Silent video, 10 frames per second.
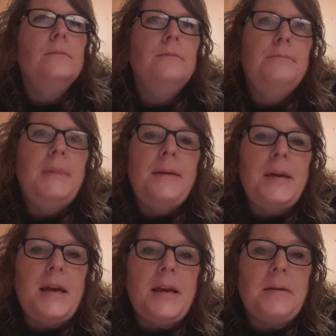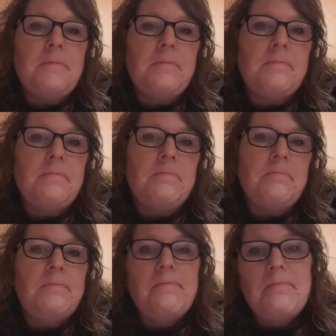maybe
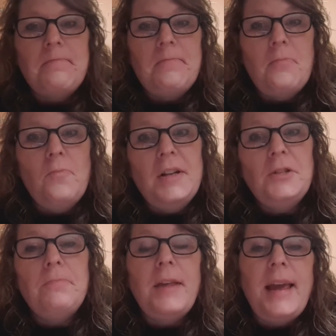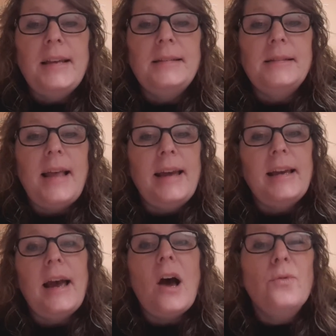which place,
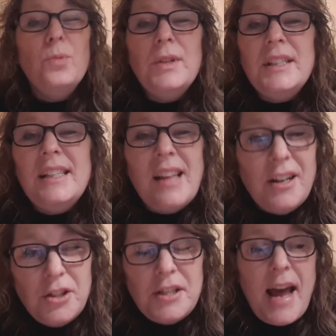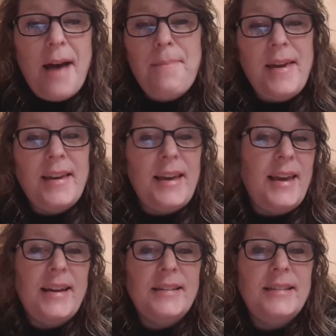like a really large topic
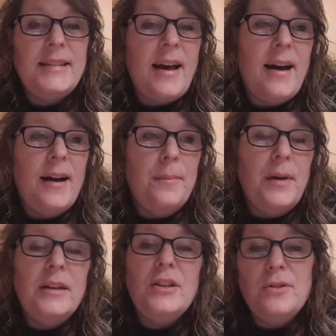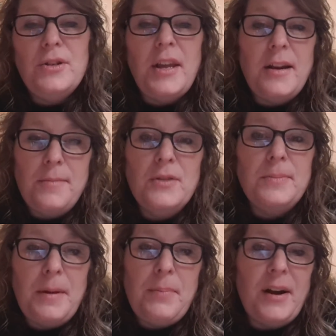is usually an
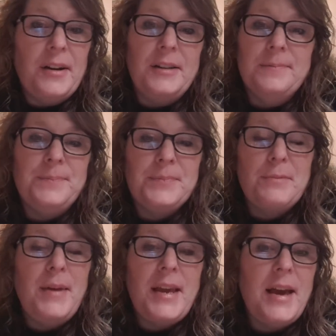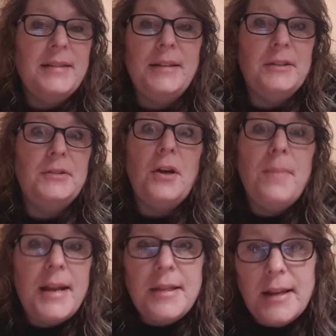amusement park, because there are so
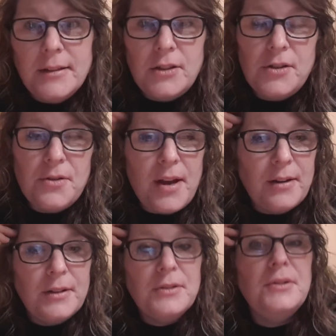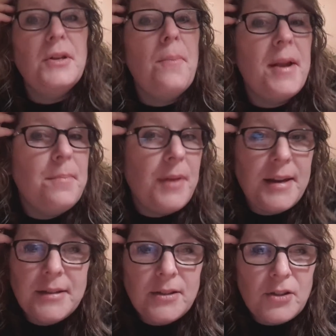many things to do there and there's so many
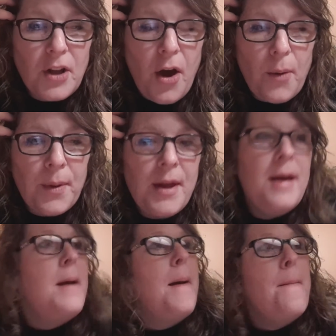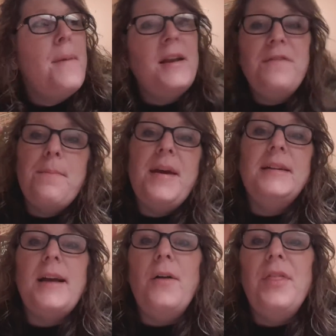places to go. But if you
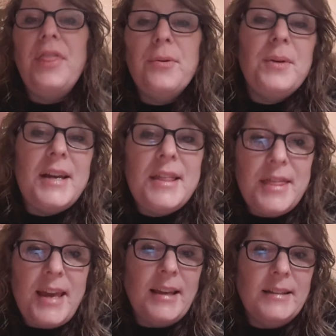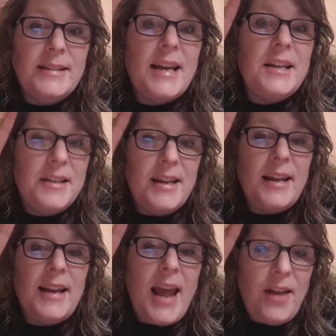picked out three things that you
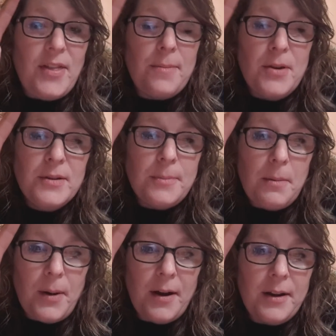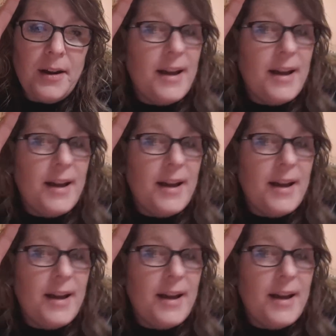did at the amusement park